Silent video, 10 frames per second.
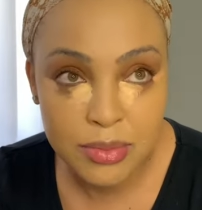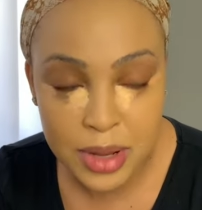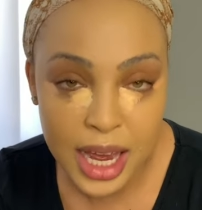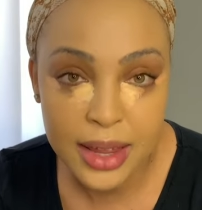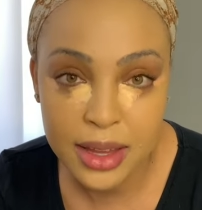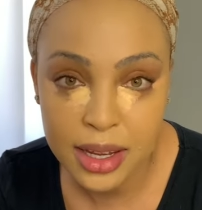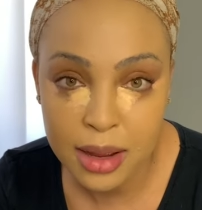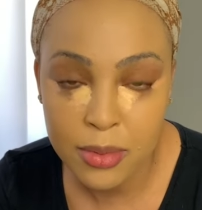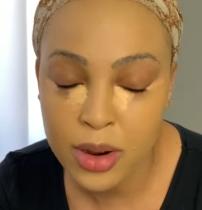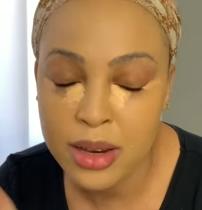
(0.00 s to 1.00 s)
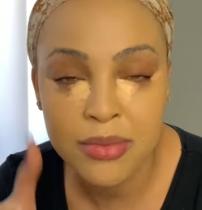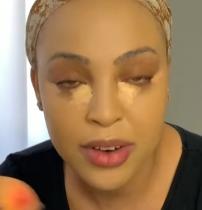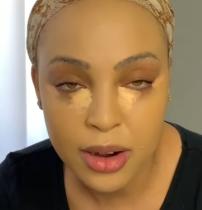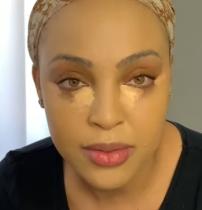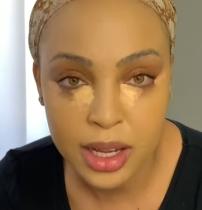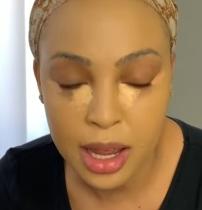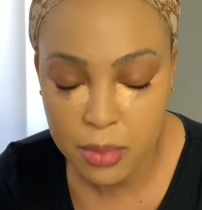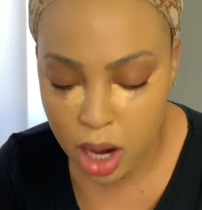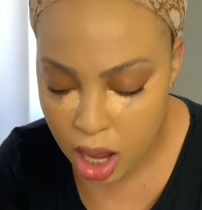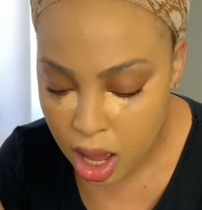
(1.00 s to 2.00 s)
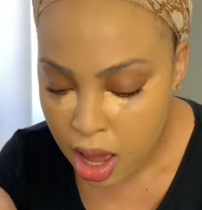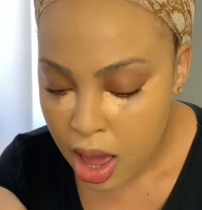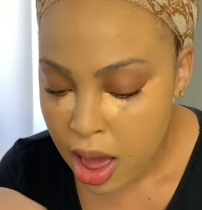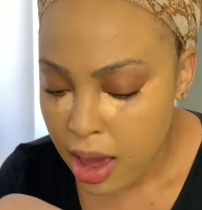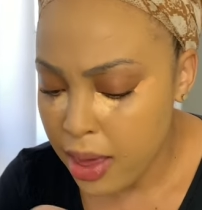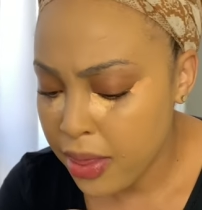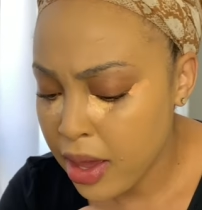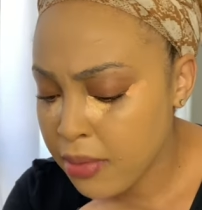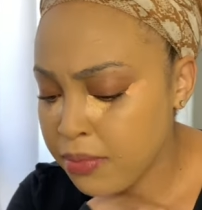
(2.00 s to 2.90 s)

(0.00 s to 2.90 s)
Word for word: behind the camera in front of the camera and then